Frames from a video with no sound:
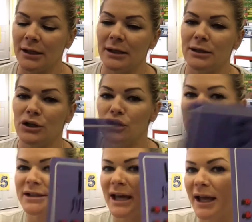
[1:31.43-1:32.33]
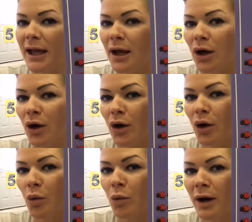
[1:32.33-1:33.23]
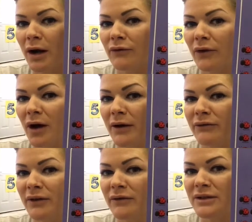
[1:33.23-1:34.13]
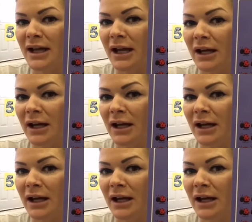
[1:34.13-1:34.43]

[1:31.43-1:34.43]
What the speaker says: Did you say 1 and a 5, 15,